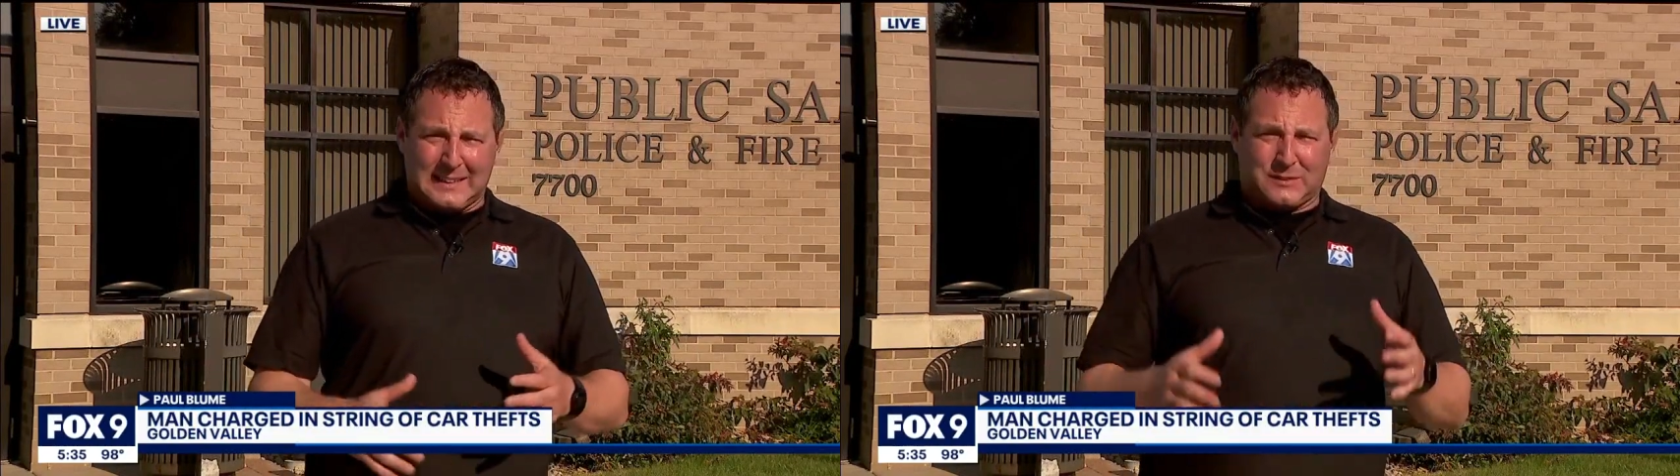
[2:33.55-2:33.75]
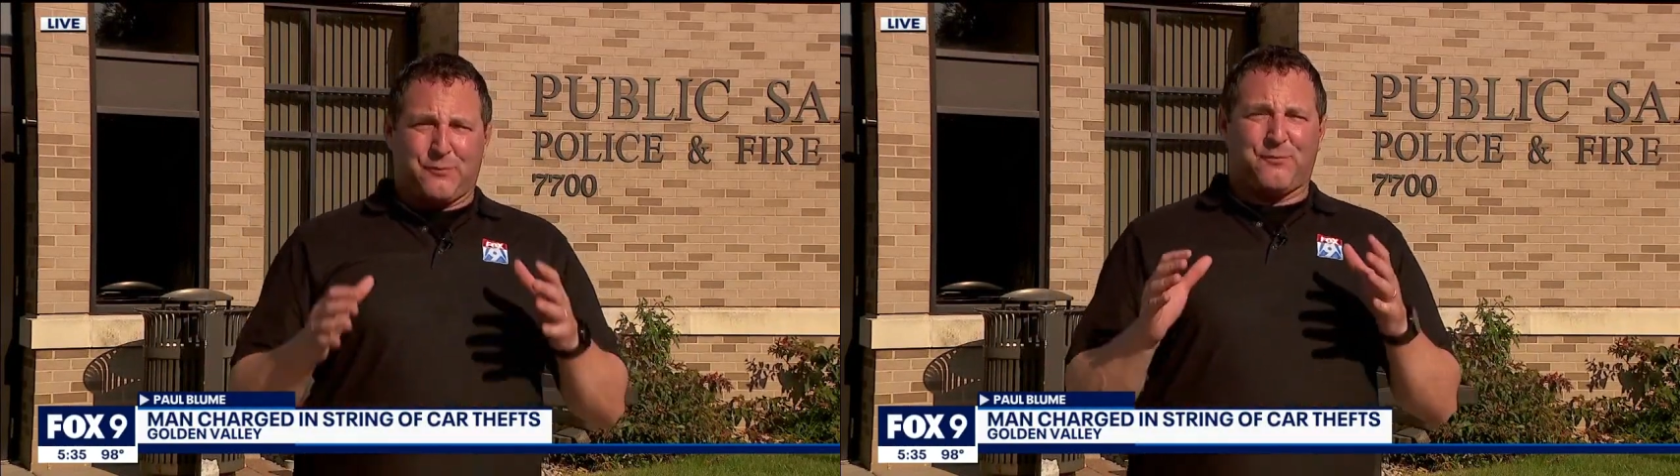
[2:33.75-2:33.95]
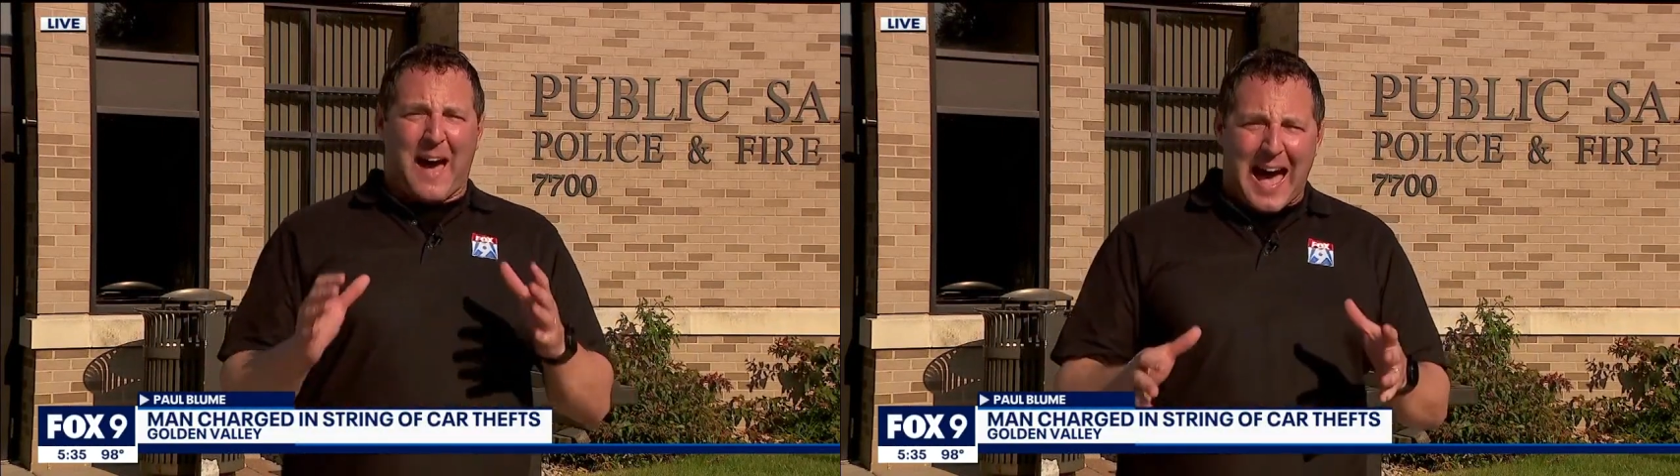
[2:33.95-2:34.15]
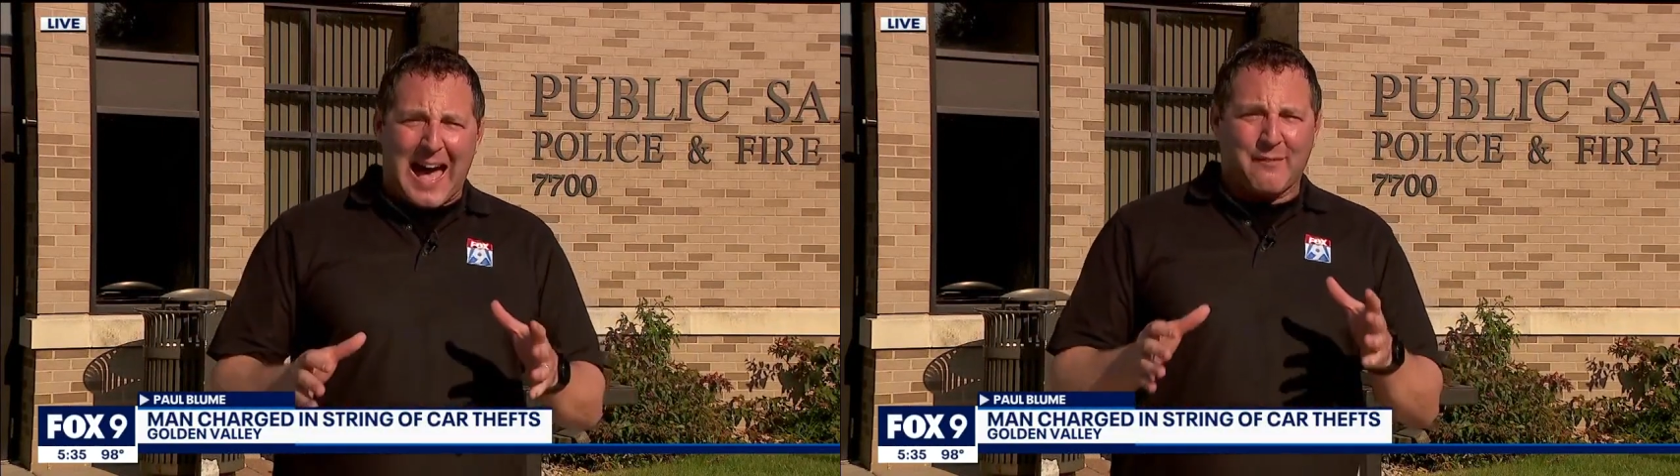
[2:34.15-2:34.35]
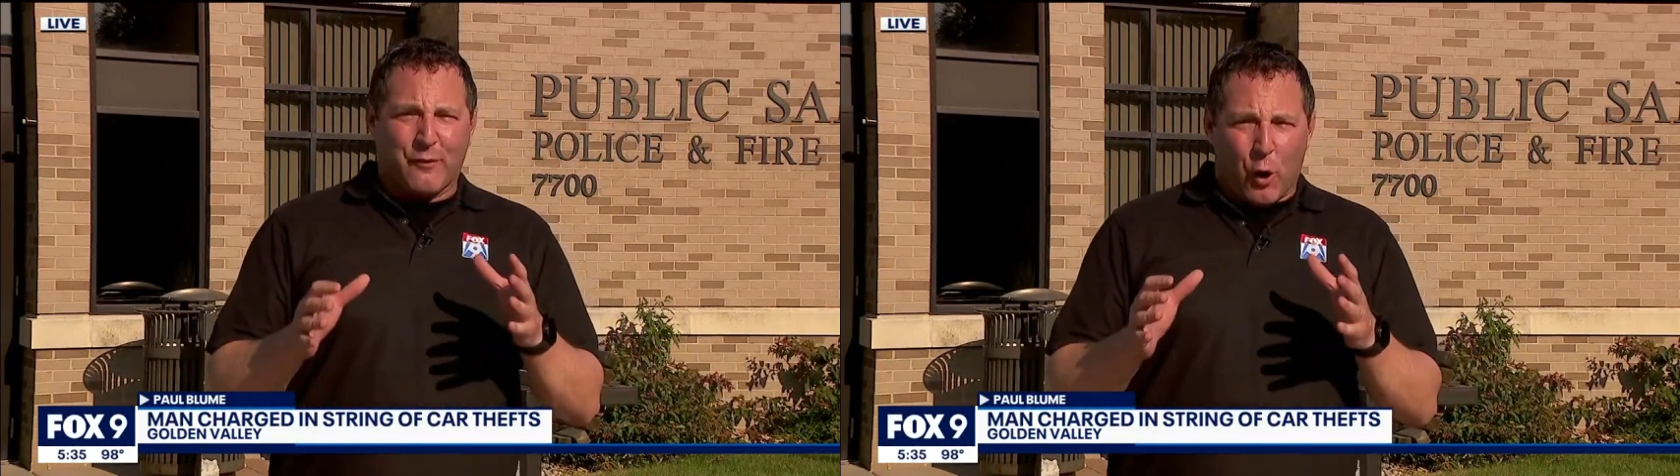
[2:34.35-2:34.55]
least
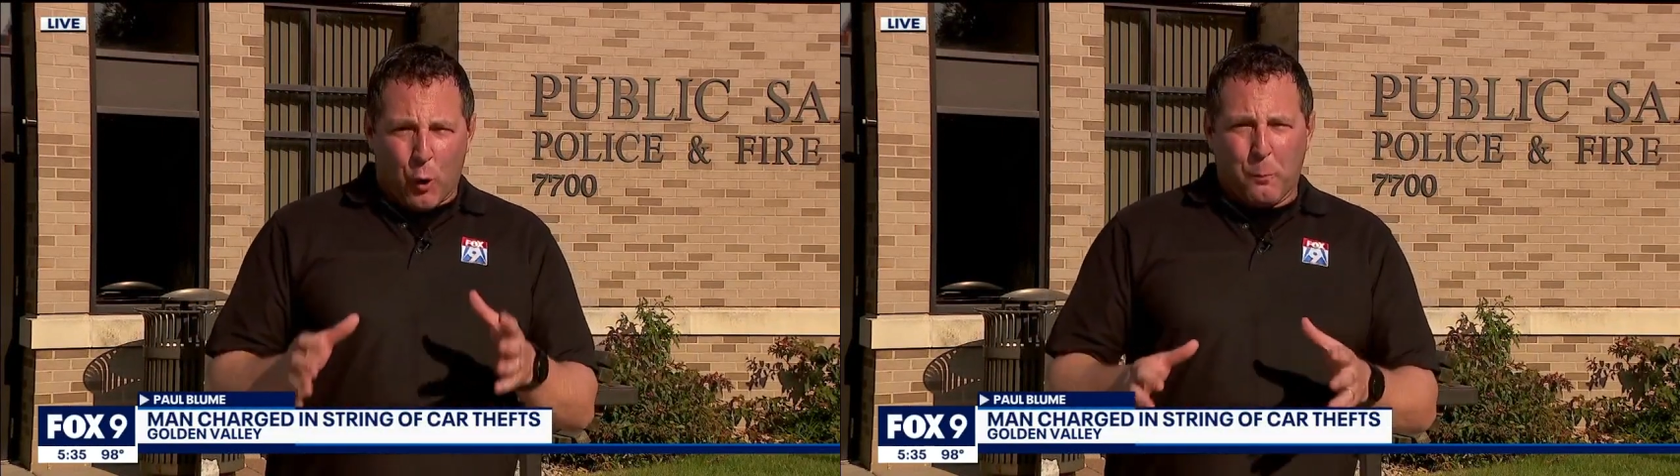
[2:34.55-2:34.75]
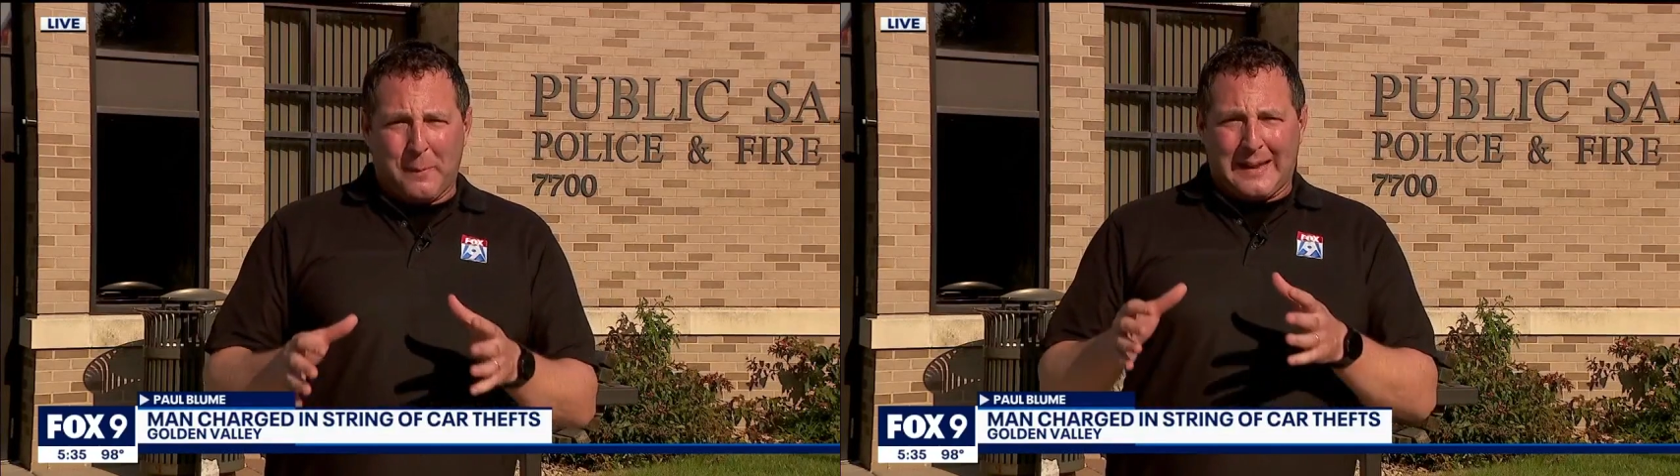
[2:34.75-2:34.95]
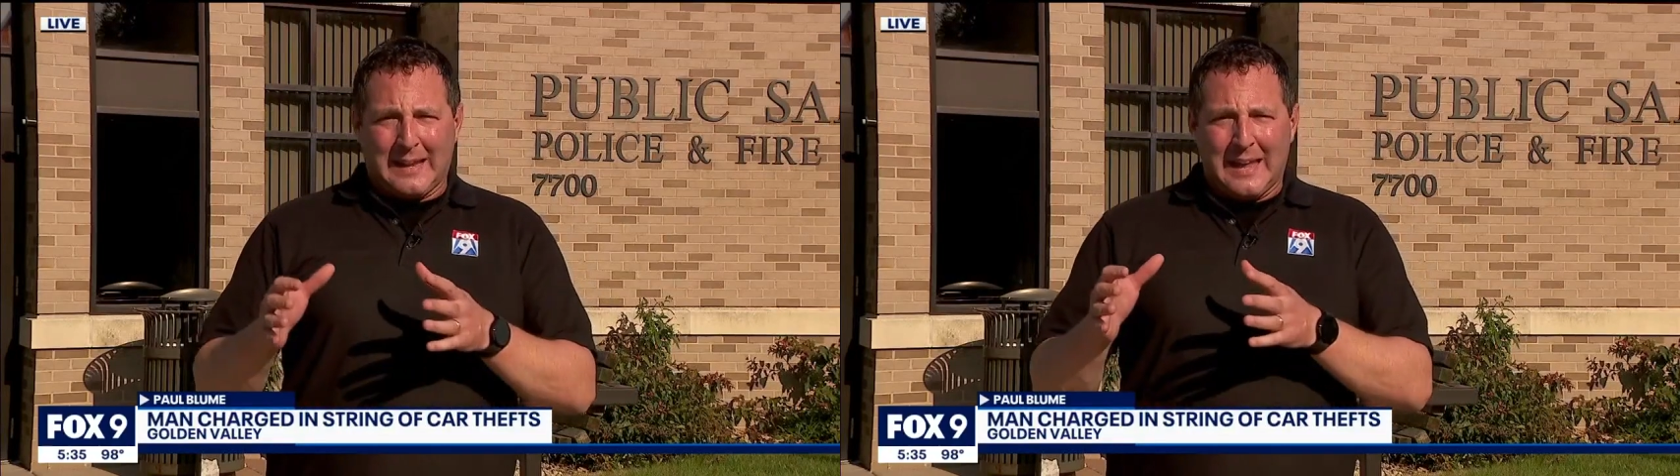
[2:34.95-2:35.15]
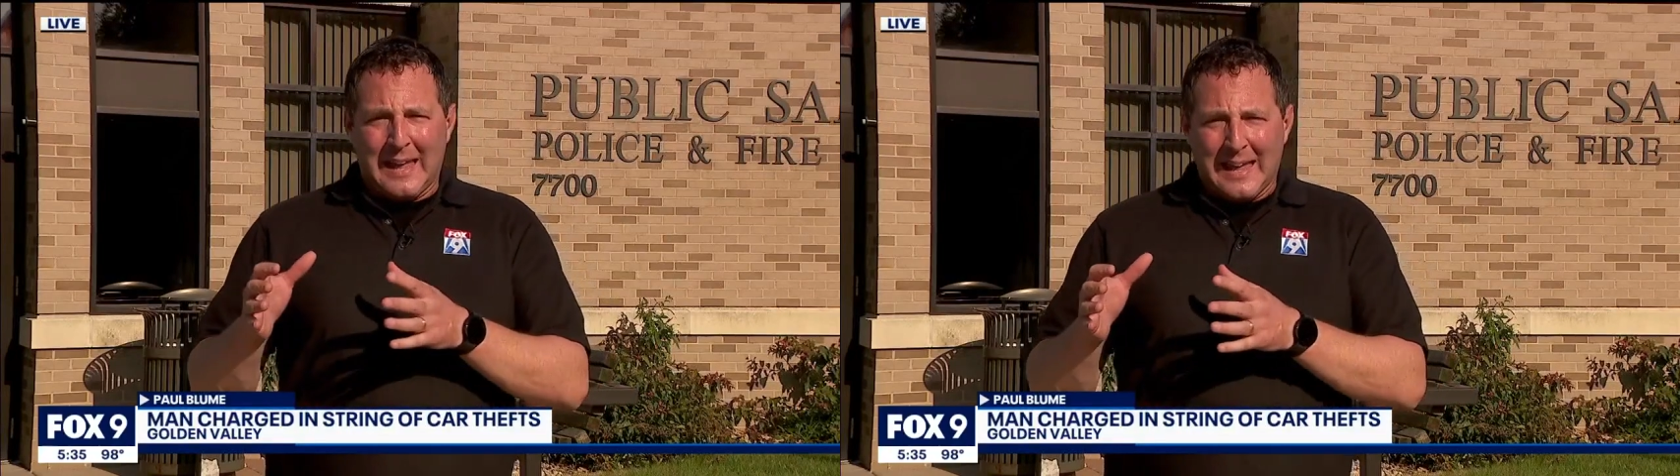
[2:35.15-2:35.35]
five open